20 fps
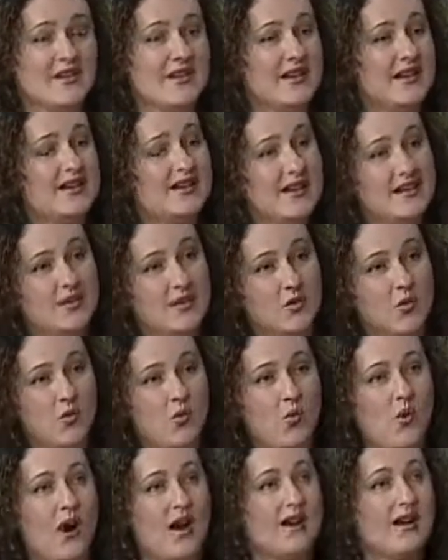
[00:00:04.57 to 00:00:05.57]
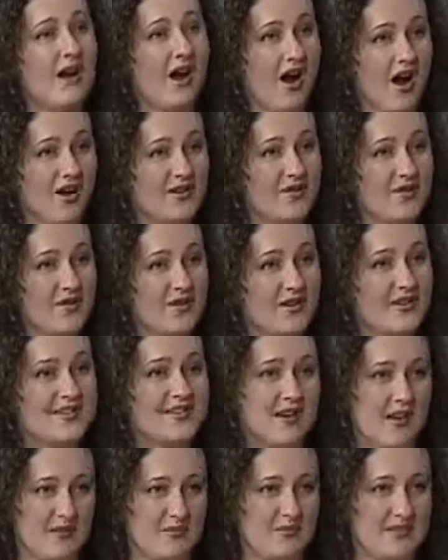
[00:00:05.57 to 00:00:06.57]
They attended one
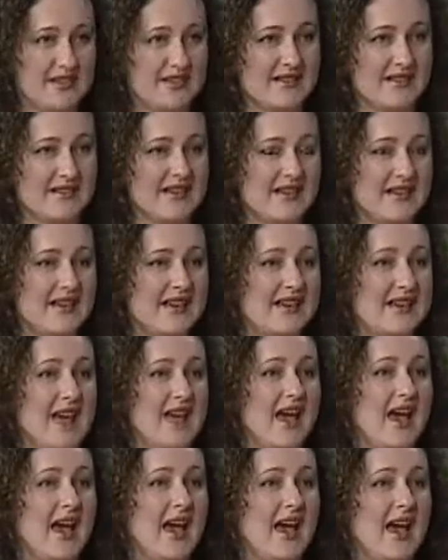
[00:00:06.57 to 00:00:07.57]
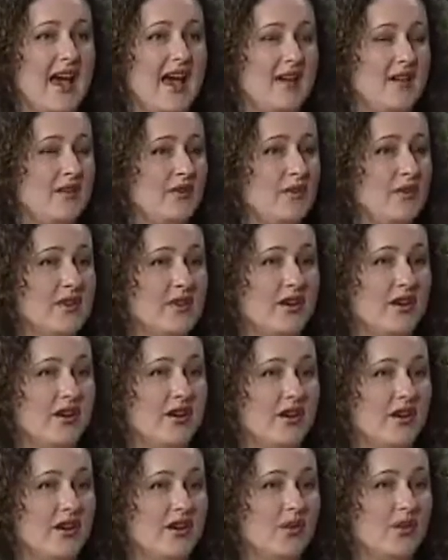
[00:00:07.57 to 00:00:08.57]
conference on business, and within a
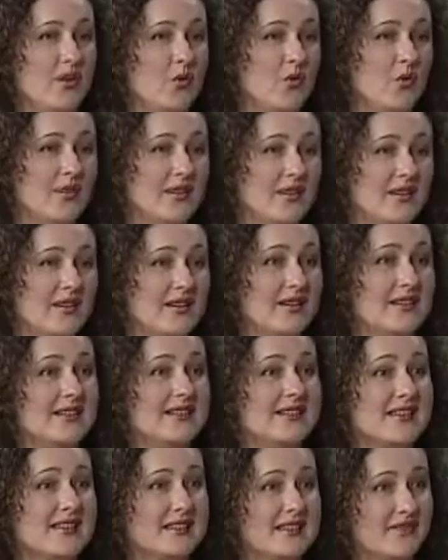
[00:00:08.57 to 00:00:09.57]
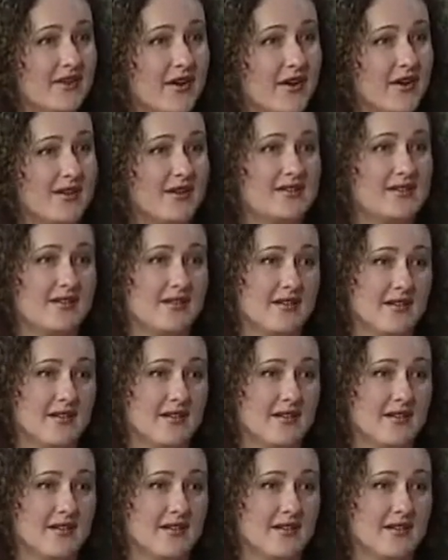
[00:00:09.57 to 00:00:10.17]
year, they were in six figures.